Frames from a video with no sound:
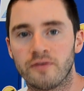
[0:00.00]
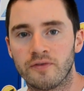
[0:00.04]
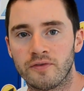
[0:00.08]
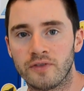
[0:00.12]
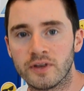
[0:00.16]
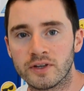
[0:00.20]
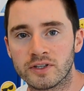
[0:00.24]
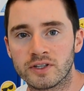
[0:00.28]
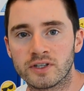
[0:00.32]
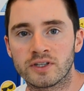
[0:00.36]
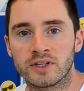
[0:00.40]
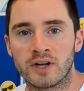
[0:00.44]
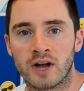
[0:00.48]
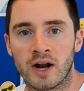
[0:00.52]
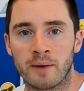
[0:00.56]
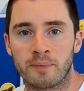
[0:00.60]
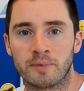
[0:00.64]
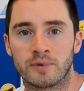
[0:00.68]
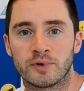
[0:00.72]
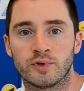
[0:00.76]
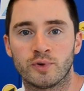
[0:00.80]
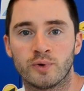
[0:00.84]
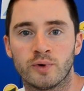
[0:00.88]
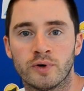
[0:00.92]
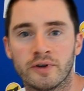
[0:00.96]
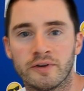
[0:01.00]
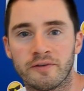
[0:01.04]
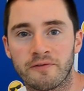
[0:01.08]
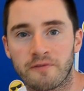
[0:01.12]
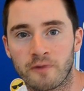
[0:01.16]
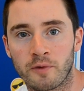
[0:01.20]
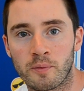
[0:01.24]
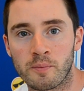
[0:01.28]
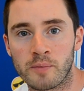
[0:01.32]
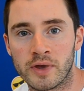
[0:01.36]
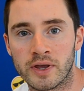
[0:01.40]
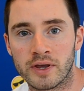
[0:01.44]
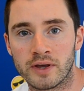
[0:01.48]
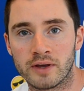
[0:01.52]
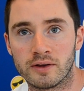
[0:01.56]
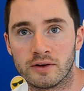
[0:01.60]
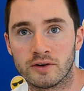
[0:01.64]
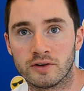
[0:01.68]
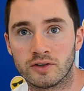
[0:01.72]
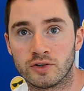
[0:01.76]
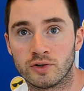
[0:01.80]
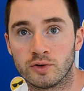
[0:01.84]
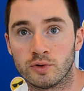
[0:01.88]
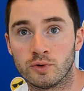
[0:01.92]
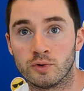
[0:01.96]
This is an opportunity for me
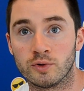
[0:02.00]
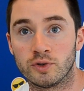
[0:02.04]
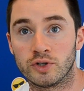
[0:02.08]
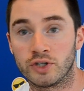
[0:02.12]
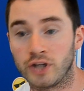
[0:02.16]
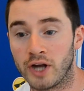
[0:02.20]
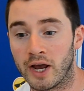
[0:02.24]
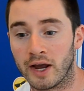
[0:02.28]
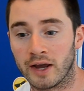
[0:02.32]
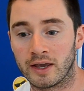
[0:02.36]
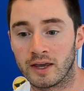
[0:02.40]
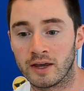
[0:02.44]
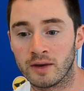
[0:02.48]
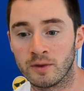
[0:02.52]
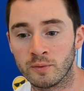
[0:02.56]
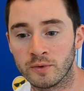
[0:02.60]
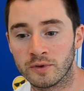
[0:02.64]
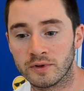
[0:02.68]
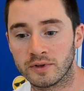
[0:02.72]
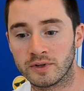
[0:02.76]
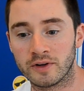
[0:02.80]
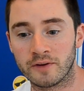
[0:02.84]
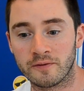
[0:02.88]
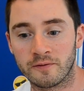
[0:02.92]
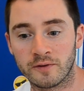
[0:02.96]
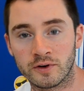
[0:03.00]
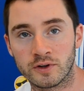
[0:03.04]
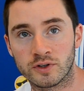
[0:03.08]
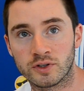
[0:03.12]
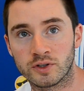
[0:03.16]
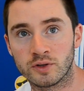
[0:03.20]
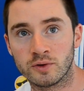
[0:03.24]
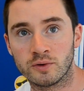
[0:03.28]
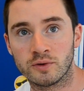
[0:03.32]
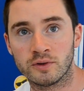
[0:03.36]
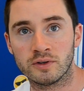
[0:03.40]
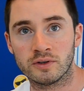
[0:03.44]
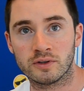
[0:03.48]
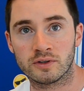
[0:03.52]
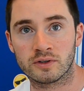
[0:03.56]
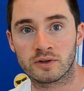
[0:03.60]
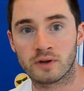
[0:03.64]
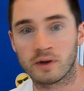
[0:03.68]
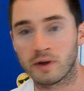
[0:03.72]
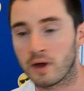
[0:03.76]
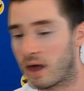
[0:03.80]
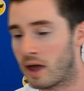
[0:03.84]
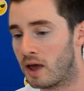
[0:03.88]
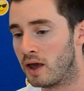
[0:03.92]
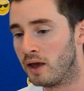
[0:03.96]
to check in with different students.
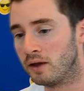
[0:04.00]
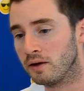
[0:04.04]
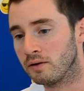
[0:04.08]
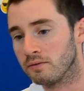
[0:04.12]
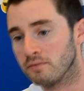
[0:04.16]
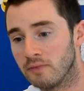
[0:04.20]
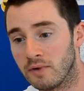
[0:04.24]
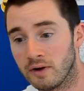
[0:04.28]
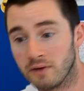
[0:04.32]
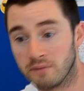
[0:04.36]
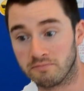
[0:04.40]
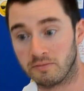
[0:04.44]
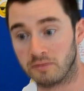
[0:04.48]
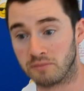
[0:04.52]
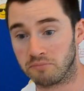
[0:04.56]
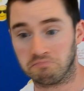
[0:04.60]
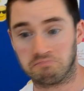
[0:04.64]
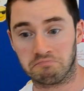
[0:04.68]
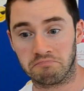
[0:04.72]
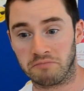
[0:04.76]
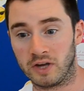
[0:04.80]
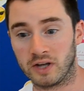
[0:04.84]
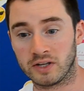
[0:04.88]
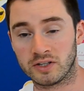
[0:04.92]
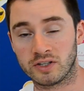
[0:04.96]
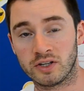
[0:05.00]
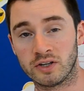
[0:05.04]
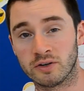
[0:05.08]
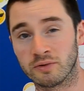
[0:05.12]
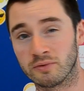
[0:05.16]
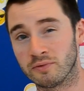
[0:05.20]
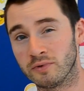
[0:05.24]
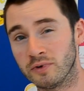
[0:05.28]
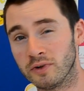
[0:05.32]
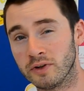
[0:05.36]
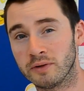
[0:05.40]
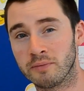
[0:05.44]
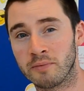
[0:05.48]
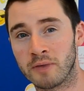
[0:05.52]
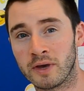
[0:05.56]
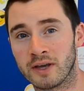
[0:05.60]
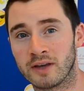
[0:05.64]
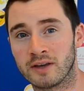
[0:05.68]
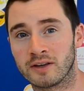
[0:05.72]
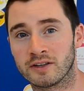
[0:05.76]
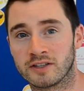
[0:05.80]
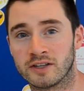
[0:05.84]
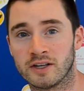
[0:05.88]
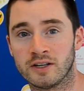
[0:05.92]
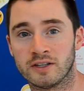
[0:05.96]
Hey, I see you're really
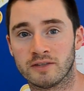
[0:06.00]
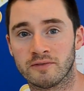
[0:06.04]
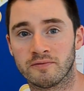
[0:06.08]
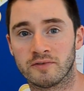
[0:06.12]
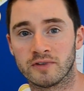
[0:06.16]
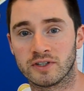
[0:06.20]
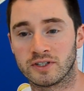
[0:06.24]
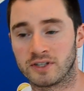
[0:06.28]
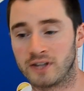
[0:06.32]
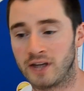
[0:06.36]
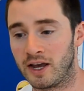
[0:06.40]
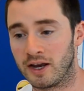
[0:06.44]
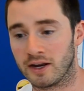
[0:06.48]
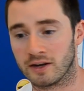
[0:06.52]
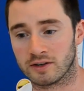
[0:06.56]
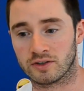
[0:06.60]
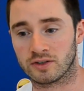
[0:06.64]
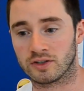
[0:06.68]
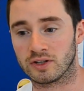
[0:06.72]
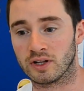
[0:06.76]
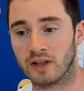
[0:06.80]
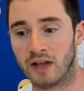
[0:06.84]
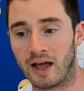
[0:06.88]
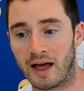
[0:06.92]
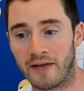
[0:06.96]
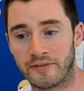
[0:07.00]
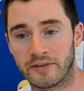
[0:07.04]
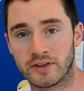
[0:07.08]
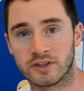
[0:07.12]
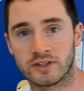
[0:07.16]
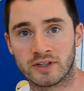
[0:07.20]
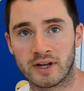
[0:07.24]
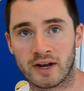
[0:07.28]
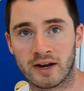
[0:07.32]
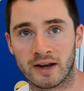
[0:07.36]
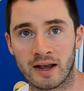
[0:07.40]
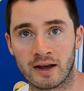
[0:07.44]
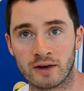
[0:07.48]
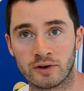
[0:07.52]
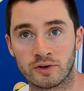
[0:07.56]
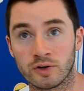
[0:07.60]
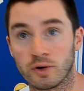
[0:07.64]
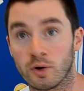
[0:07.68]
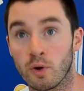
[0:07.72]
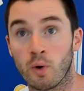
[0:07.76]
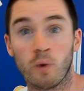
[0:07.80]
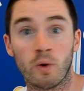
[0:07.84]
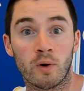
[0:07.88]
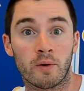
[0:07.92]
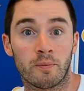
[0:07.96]
making sense of this text. There's a lot that's standing out to
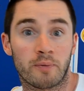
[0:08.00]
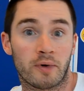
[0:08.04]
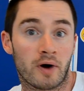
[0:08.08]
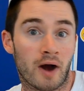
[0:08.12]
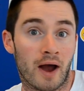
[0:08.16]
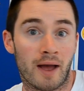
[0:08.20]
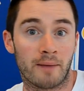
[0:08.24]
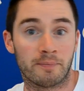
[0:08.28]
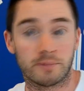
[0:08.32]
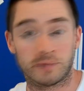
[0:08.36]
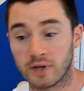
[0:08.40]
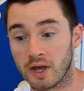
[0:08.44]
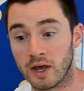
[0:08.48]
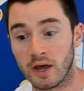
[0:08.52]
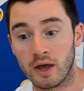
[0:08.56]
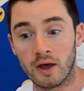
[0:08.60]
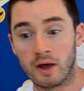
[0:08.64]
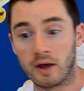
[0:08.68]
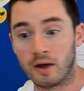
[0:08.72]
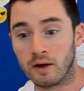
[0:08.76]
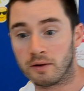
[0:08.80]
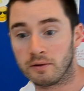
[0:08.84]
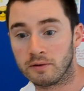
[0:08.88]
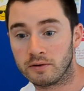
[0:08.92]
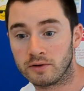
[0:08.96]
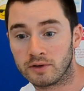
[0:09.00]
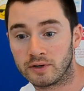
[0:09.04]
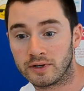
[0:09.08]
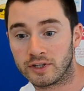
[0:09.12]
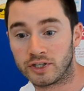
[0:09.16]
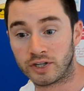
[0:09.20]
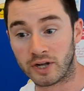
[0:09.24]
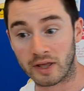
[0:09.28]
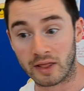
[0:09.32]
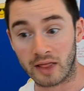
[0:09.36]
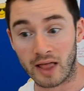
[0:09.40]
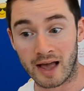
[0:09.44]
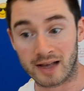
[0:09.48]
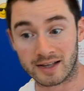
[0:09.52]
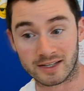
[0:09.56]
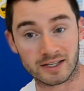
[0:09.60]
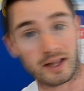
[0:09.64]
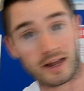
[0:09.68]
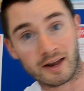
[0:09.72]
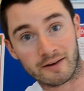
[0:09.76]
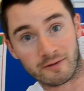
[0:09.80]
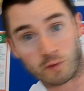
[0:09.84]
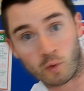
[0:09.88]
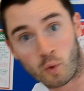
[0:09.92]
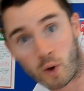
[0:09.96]
you. Or perhaps Shayla has a
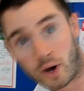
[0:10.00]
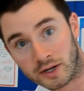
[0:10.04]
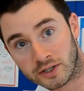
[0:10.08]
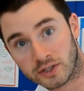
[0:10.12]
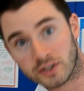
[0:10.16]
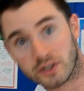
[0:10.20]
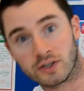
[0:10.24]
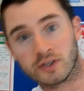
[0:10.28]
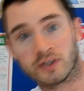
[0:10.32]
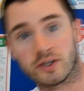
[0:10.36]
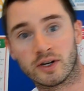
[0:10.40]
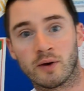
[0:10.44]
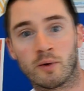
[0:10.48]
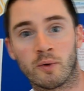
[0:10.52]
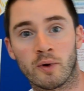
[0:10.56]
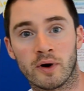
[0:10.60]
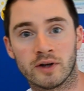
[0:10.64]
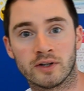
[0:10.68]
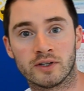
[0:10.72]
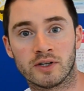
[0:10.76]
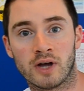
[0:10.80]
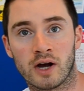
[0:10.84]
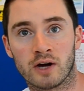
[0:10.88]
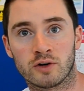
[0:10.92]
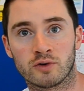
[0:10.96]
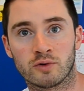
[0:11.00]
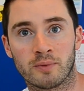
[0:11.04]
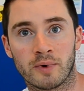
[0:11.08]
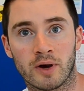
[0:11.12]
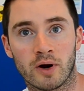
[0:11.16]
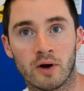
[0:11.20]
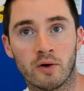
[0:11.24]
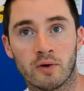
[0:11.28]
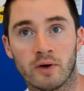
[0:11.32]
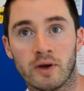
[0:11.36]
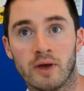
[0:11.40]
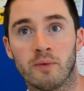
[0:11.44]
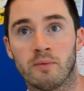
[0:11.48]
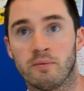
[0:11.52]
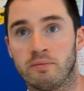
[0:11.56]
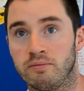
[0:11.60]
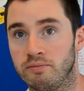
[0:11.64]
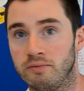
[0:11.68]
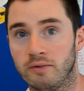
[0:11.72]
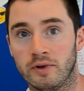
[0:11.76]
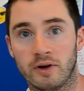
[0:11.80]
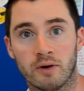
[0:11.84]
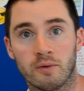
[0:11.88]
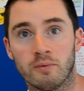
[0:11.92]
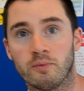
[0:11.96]
lot of questions and I want to talk to her about, okay,
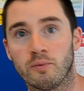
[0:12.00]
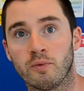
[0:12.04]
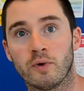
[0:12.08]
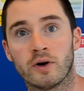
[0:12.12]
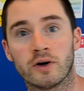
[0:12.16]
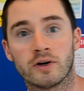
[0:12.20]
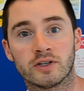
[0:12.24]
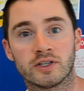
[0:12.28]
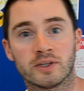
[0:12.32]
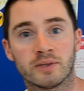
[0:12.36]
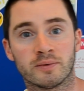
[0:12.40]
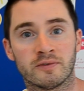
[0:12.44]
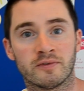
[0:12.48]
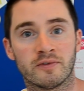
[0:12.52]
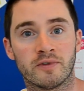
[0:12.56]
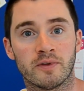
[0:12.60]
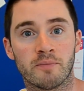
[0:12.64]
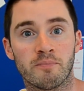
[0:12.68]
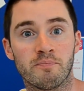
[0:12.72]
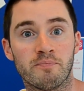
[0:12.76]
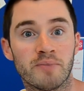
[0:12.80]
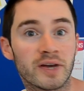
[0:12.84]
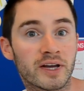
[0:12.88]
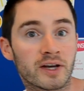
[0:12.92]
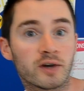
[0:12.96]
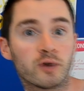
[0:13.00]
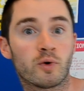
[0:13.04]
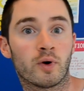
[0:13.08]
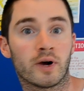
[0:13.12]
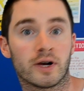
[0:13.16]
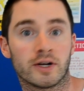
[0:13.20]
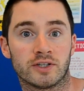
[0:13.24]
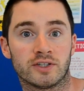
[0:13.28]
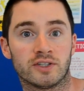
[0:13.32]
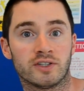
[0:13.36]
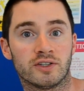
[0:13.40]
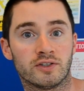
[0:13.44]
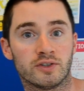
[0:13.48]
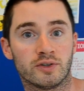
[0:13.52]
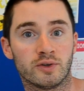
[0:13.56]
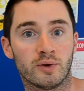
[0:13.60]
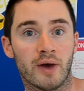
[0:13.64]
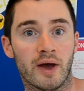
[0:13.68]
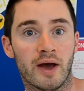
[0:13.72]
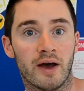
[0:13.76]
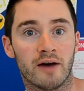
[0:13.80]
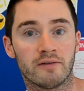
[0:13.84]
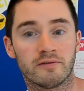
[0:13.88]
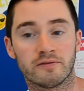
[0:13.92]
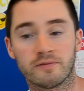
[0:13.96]
what are some of the big questions you
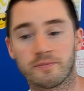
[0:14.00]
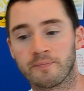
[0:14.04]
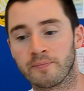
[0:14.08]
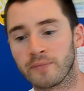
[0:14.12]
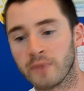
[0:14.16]
have?